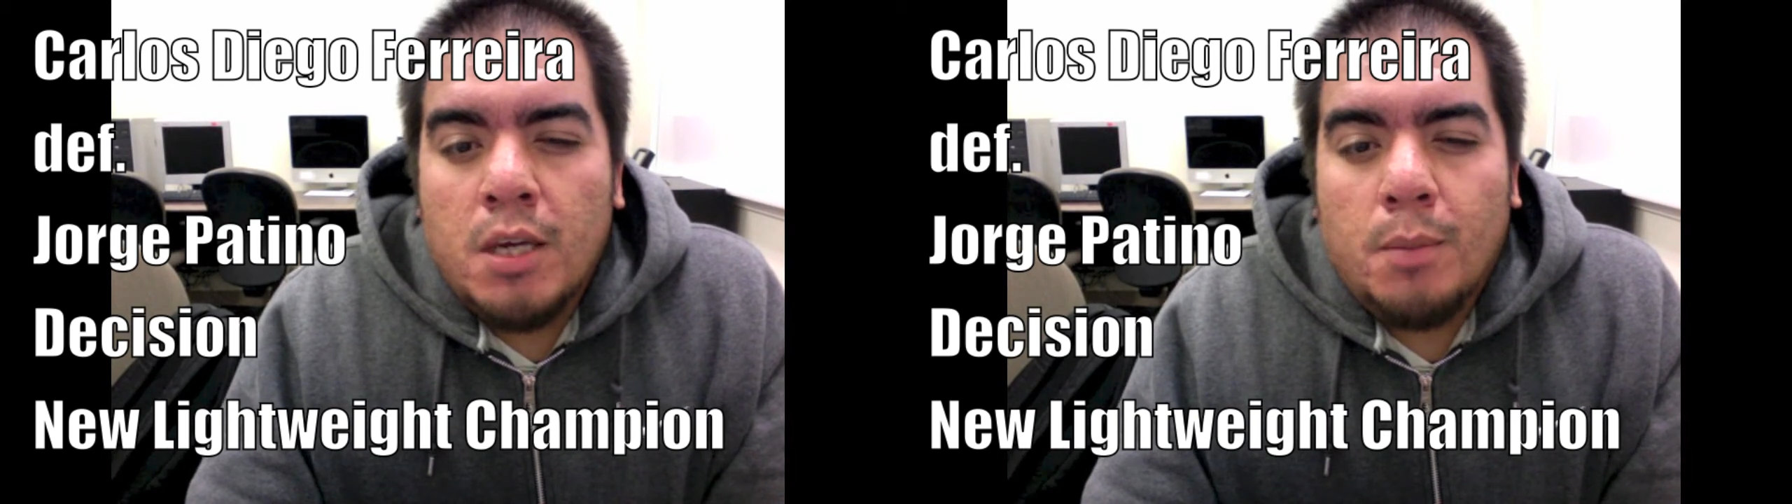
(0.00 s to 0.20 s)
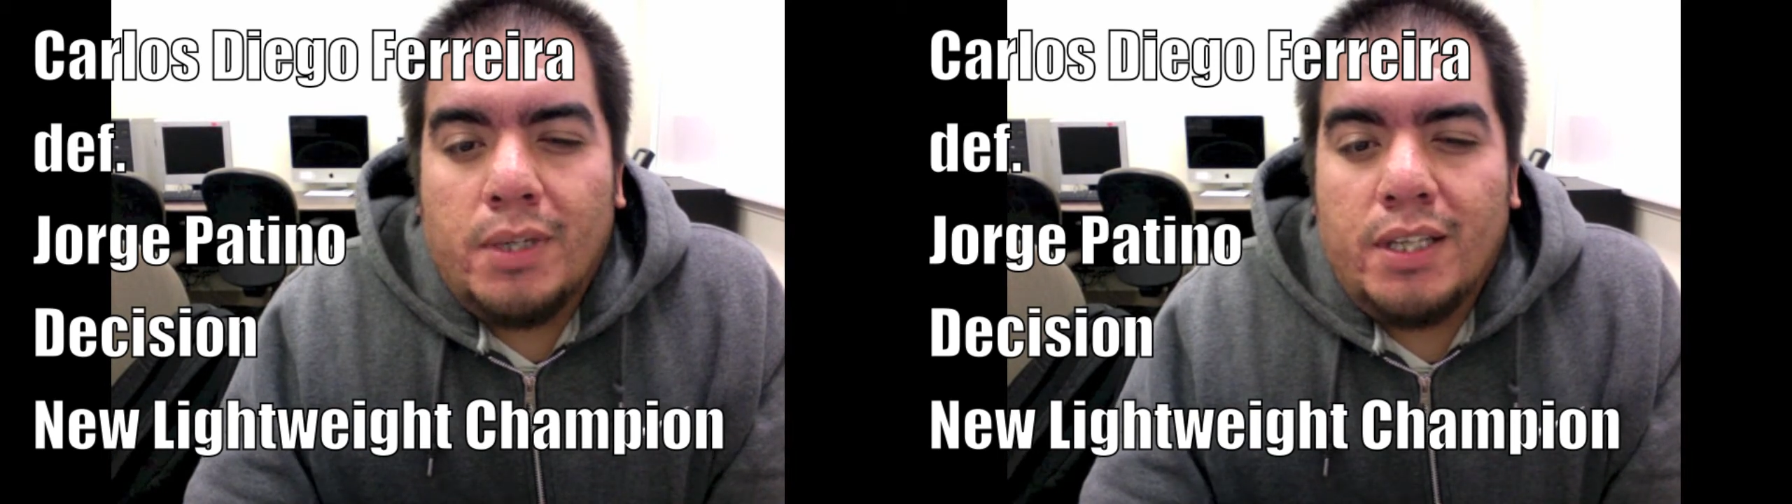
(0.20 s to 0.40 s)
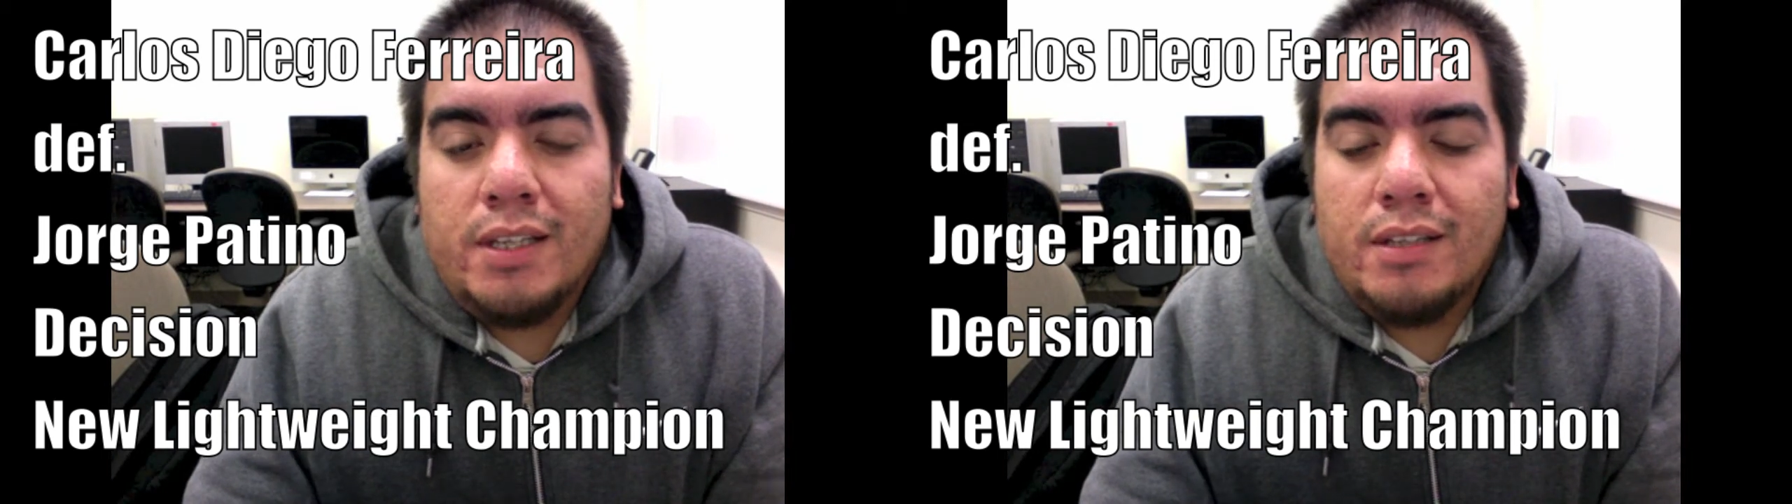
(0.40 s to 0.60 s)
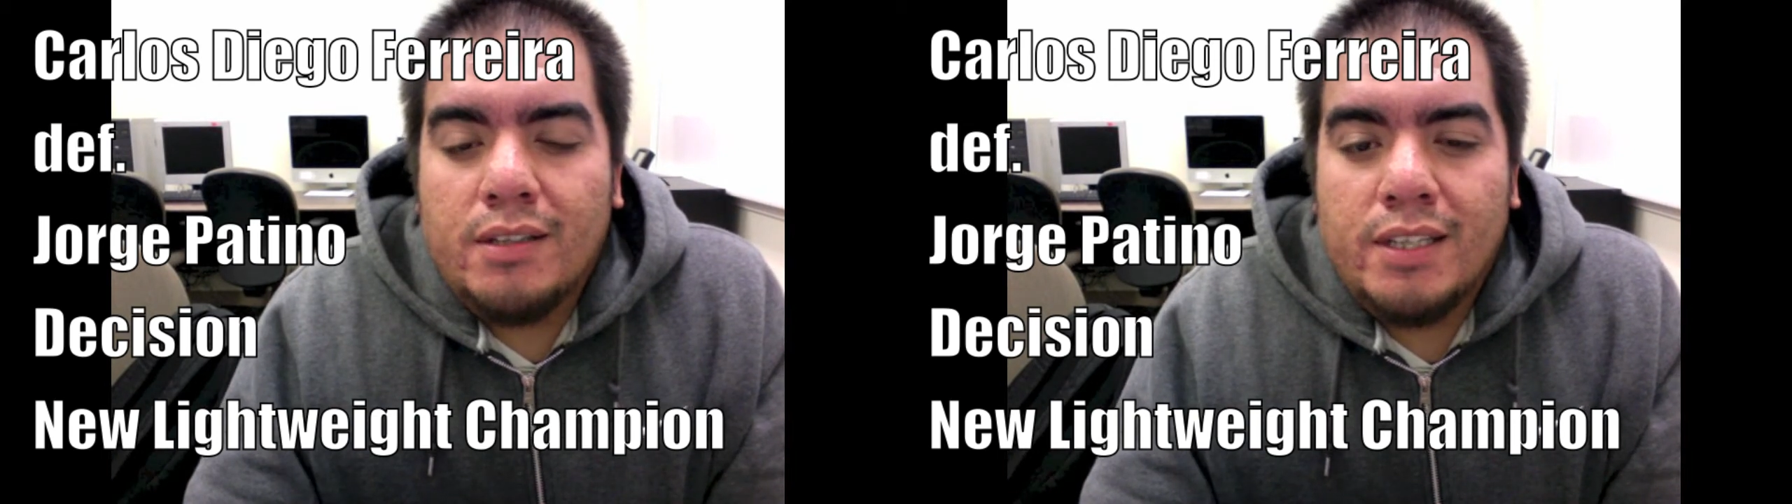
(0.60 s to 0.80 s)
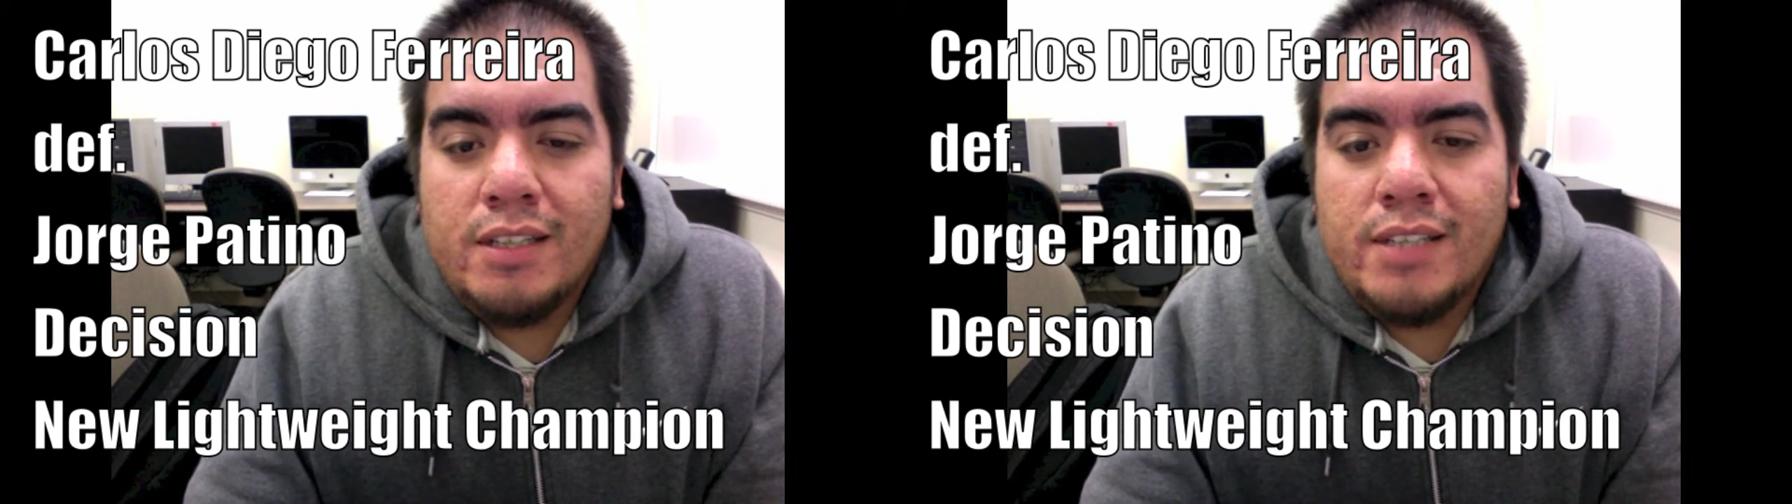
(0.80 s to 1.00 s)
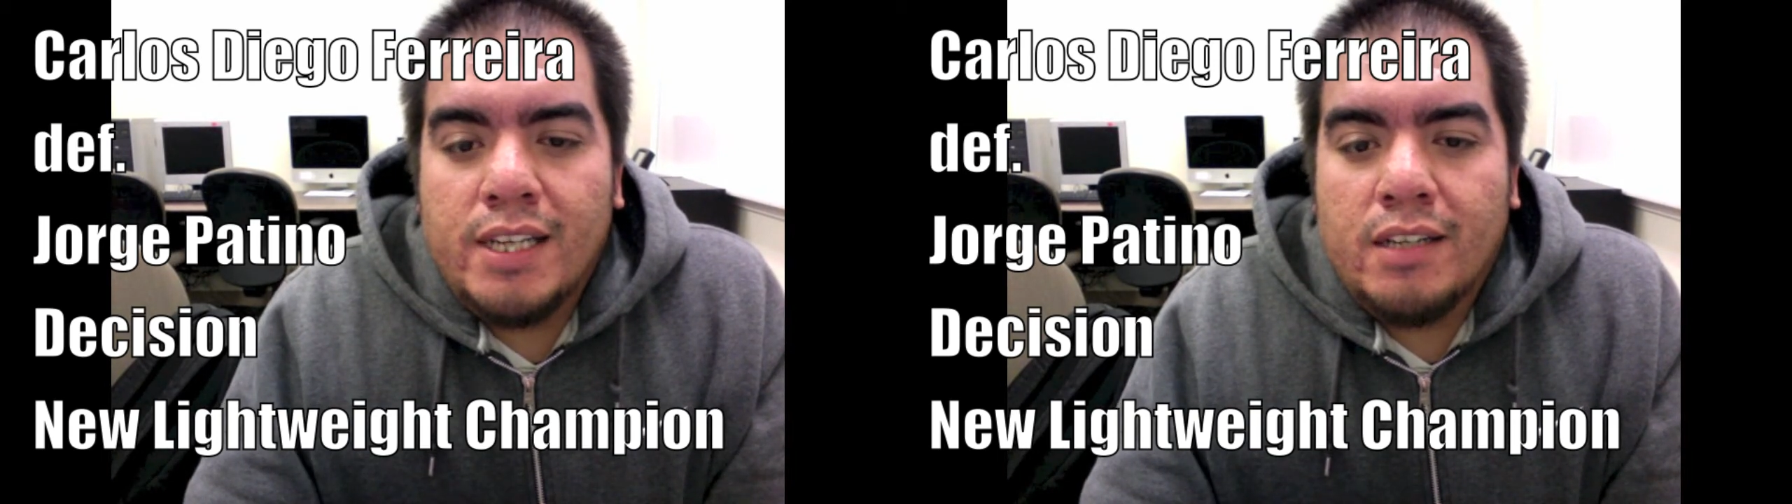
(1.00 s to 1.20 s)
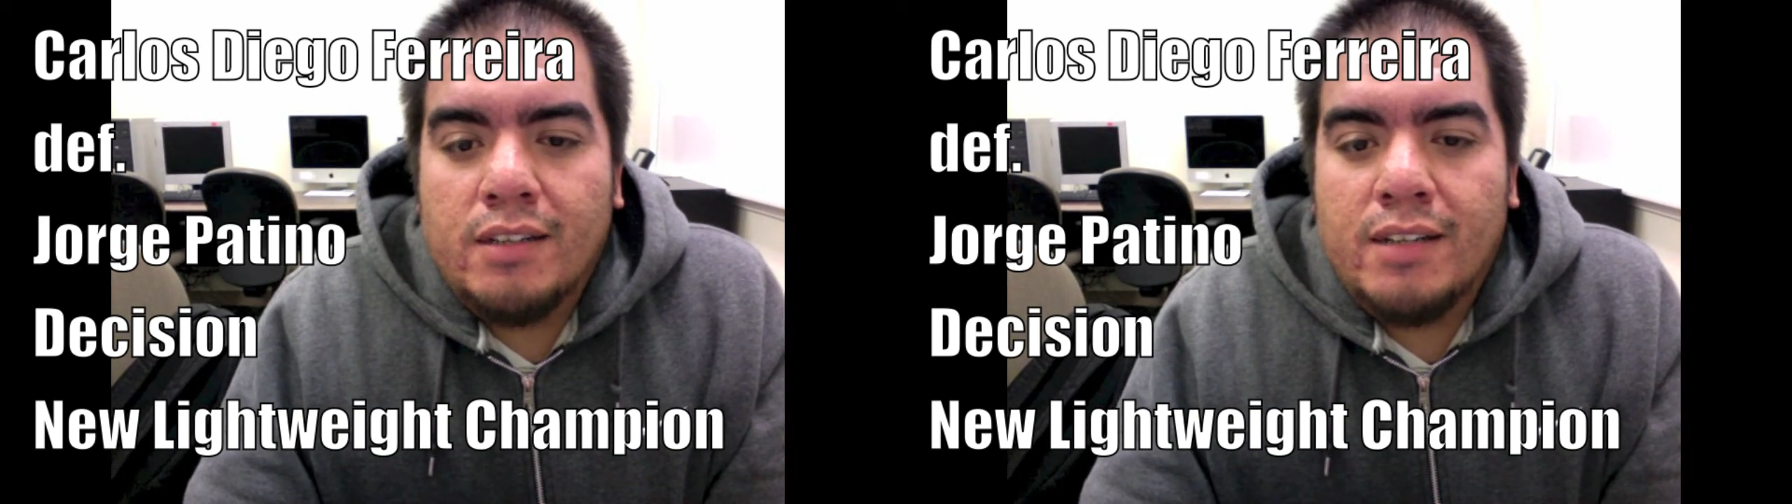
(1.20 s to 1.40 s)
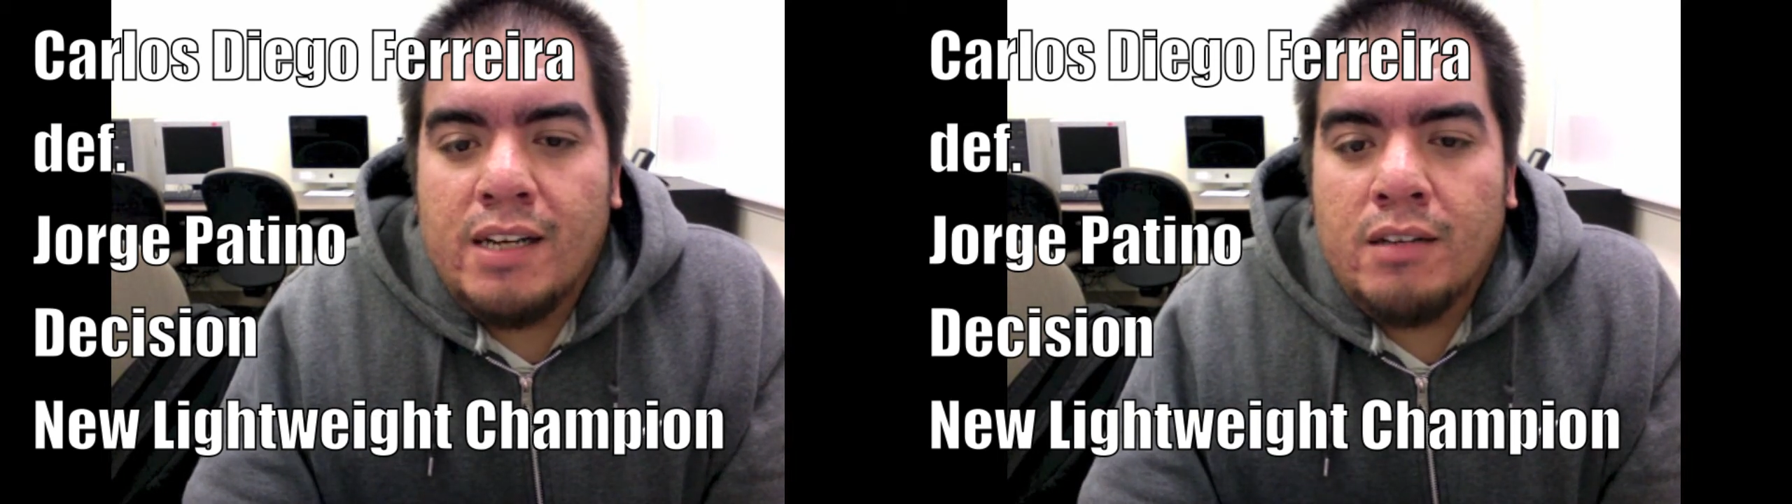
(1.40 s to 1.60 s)
but he is getting taken
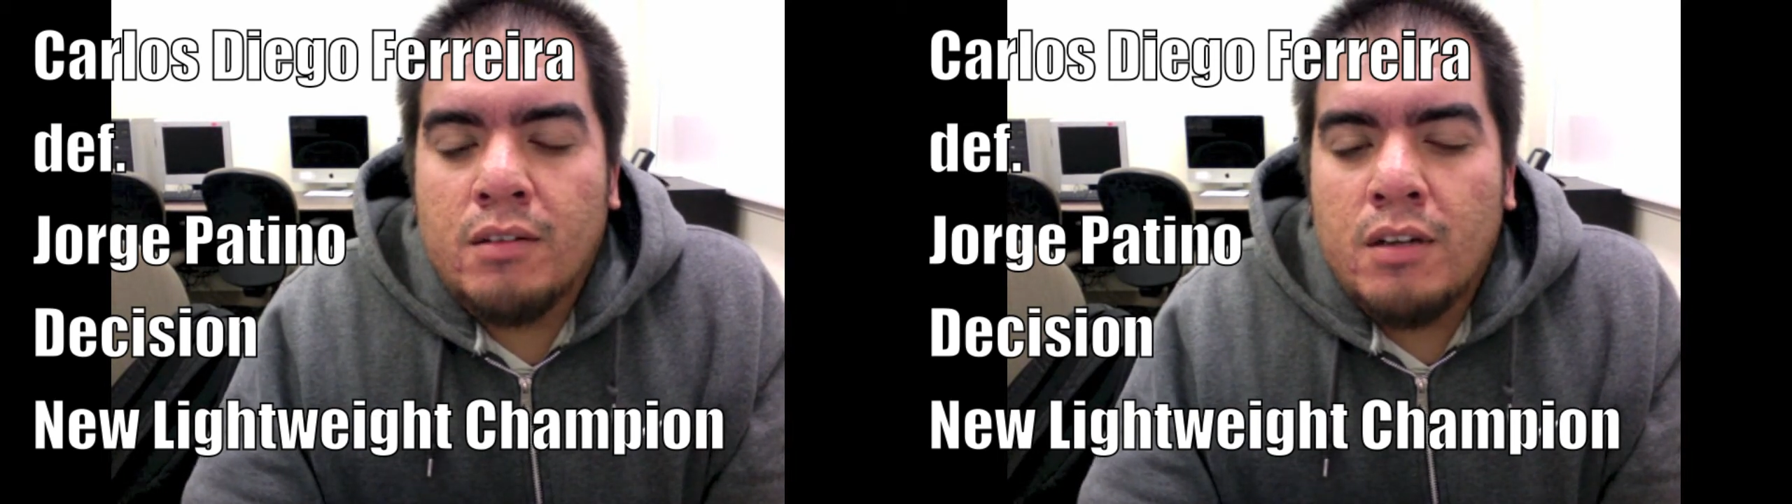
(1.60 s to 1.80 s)
down.